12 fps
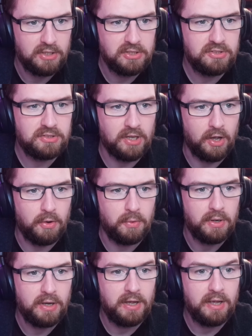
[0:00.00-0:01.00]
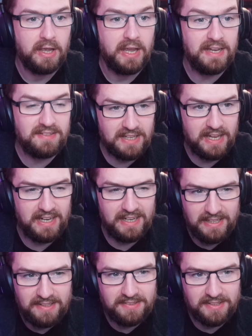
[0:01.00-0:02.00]
So, is it
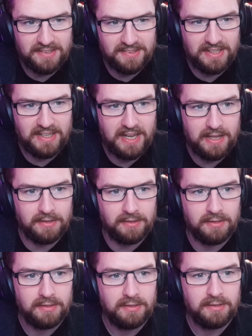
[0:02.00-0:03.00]
easier to kill